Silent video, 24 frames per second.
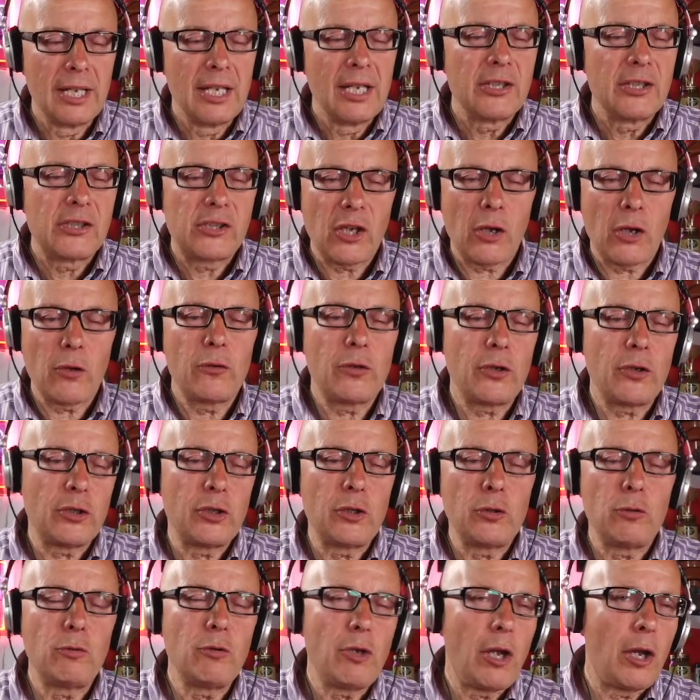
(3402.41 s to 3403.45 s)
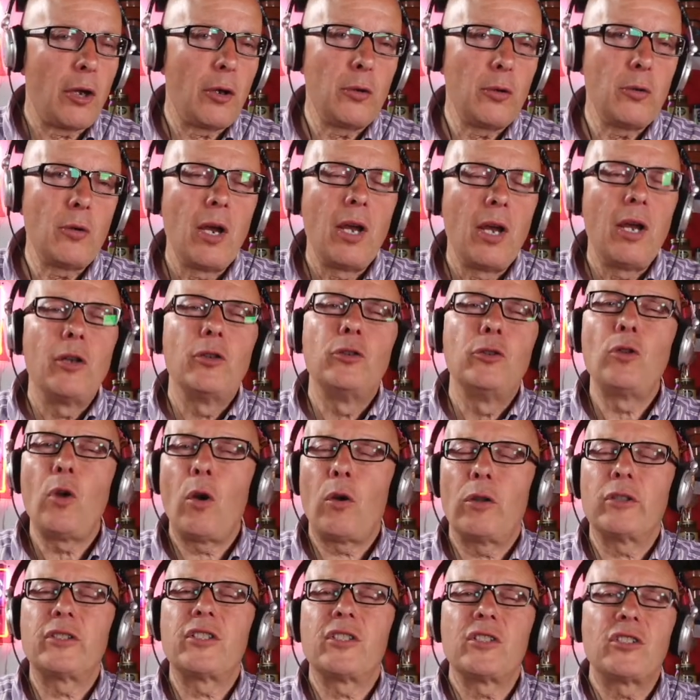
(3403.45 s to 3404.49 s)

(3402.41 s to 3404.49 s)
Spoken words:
so that you know not...